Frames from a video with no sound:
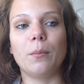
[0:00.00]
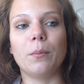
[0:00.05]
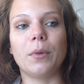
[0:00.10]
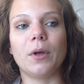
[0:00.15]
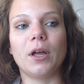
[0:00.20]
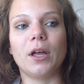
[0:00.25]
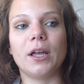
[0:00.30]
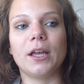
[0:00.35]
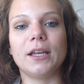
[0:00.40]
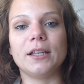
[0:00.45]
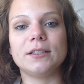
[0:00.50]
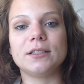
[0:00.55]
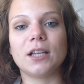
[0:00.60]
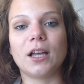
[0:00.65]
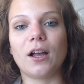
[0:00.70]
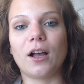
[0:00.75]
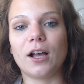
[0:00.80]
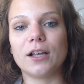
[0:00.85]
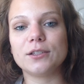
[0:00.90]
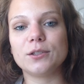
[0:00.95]
But
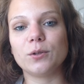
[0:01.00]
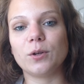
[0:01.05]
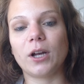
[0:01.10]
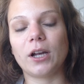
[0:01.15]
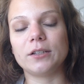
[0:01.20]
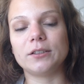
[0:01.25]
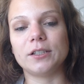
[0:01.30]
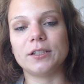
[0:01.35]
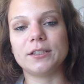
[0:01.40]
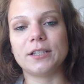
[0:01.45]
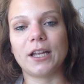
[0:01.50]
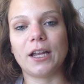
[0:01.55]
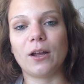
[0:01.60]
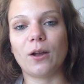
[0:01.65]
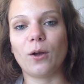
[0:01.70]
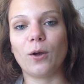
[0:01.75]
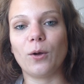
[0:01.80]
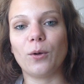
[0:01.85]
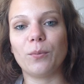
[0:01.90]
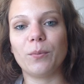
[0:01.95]
I also got to stay
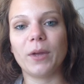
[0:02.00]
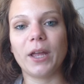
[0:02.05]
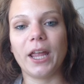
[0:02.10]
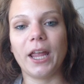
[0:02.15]
home.